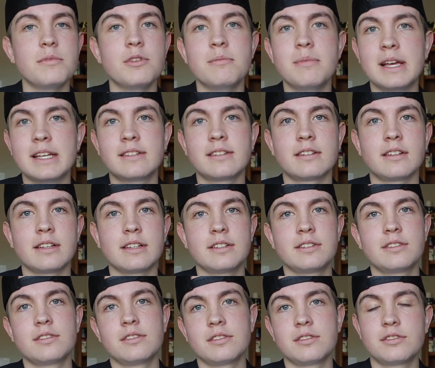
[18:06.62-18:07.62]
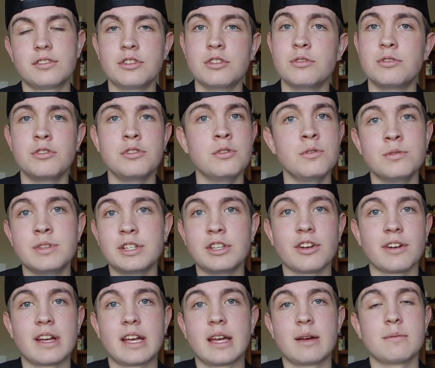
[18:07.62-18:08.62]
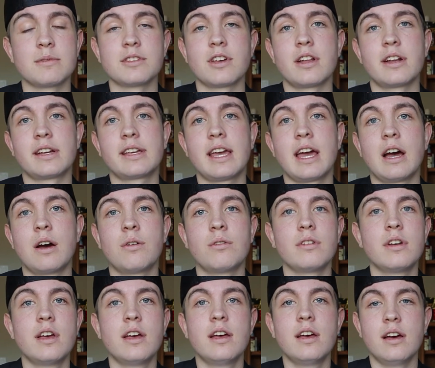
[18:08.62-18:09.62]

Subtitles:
basically using your Amazon account.